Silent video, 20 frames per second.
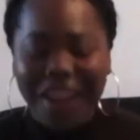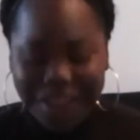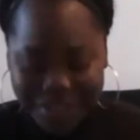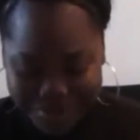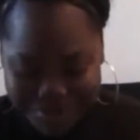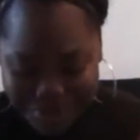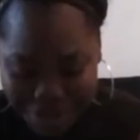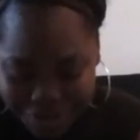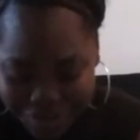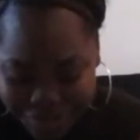
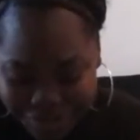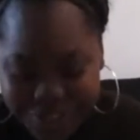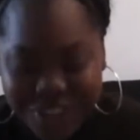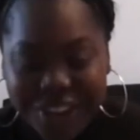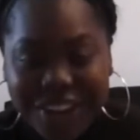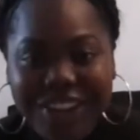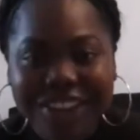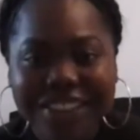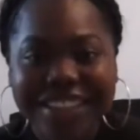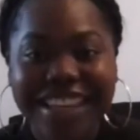my
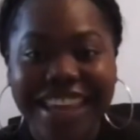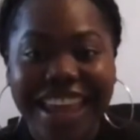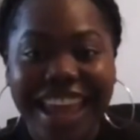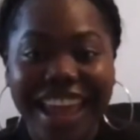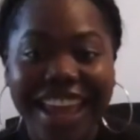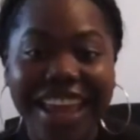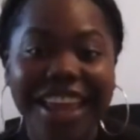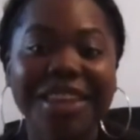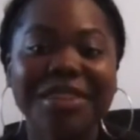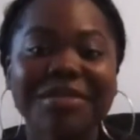phone
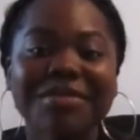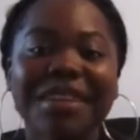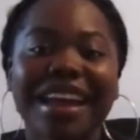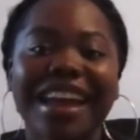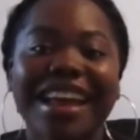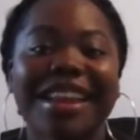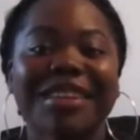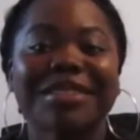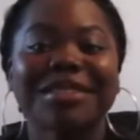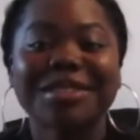came
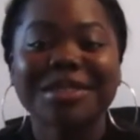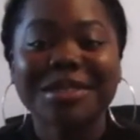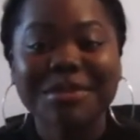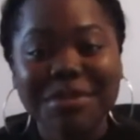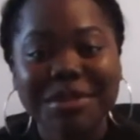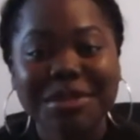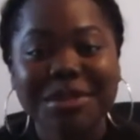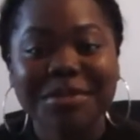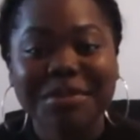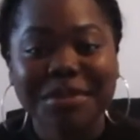and I'm
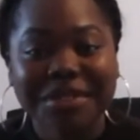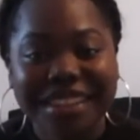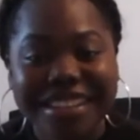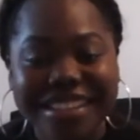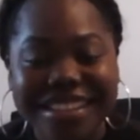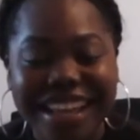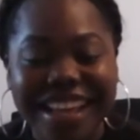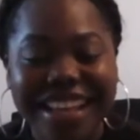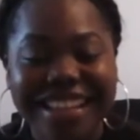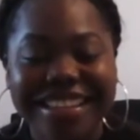super super
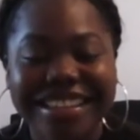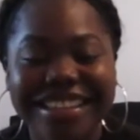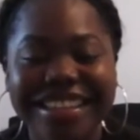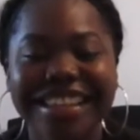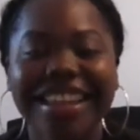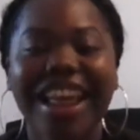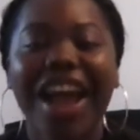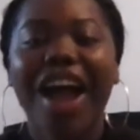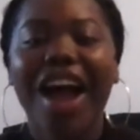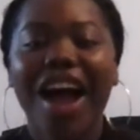
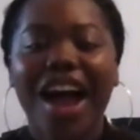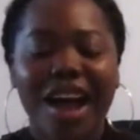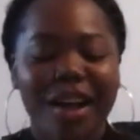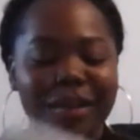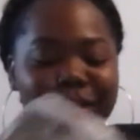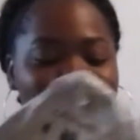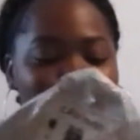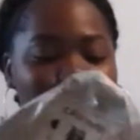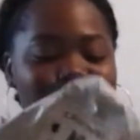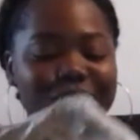excited.
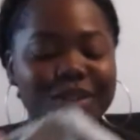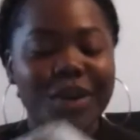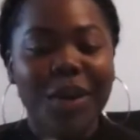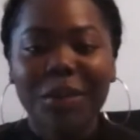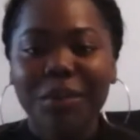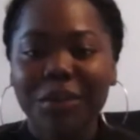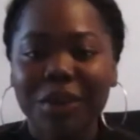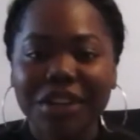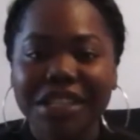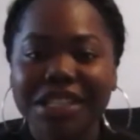I'm gonna do
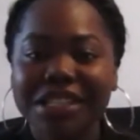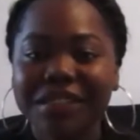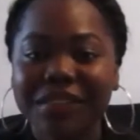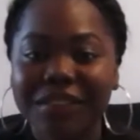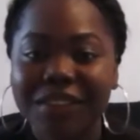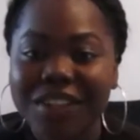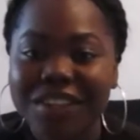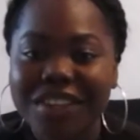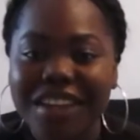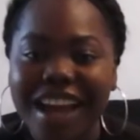unboxing
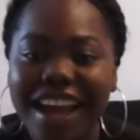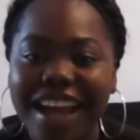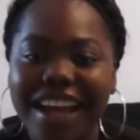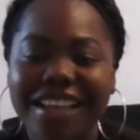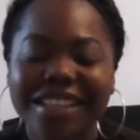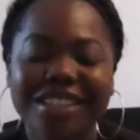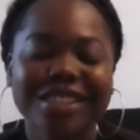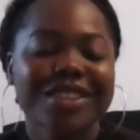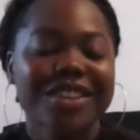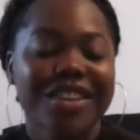for you
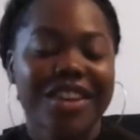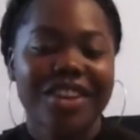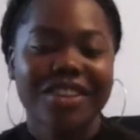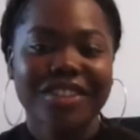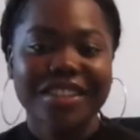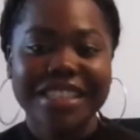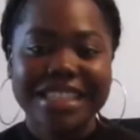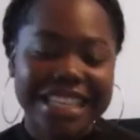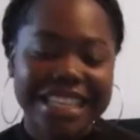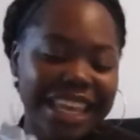guys so you can
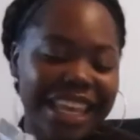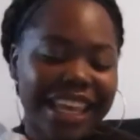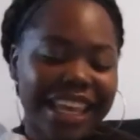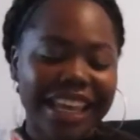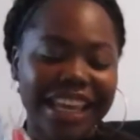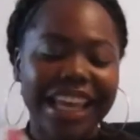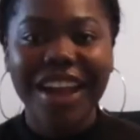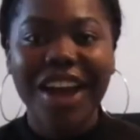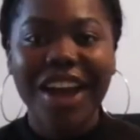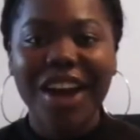see
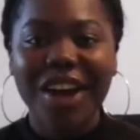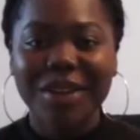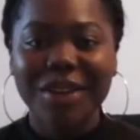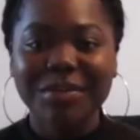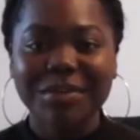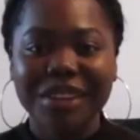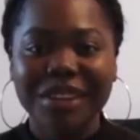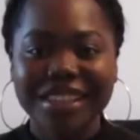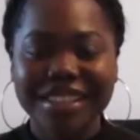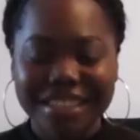it.
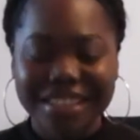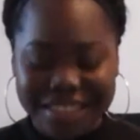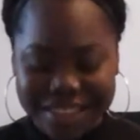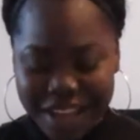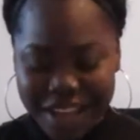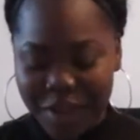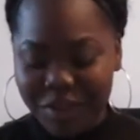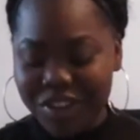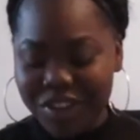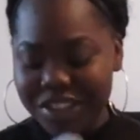Unboxing
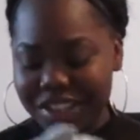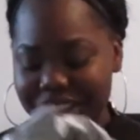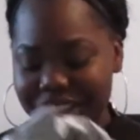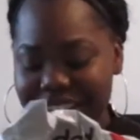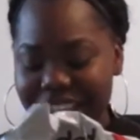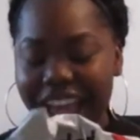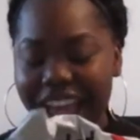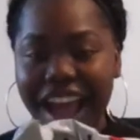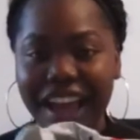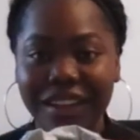time. This is
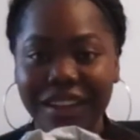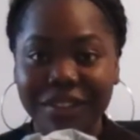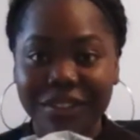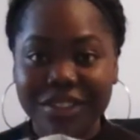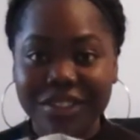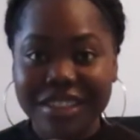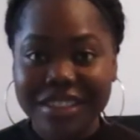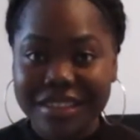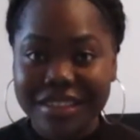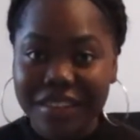the
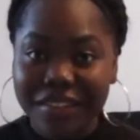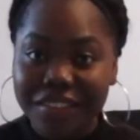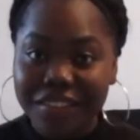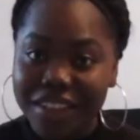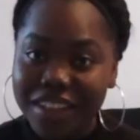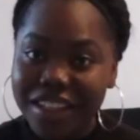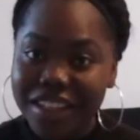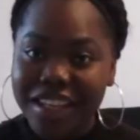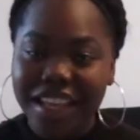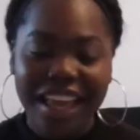iPhone
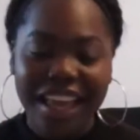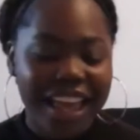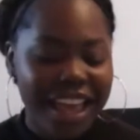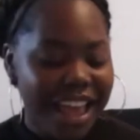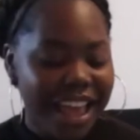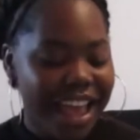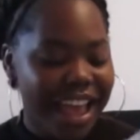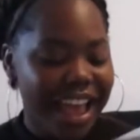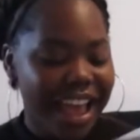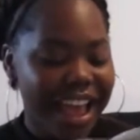7
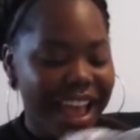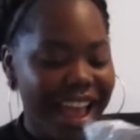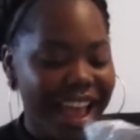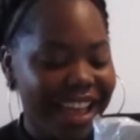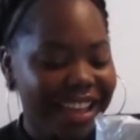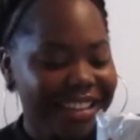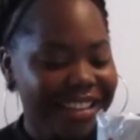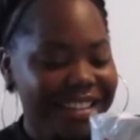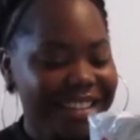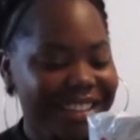
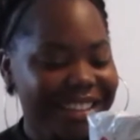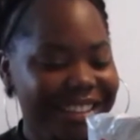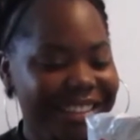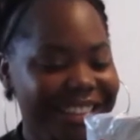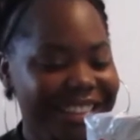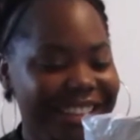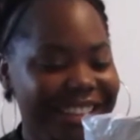and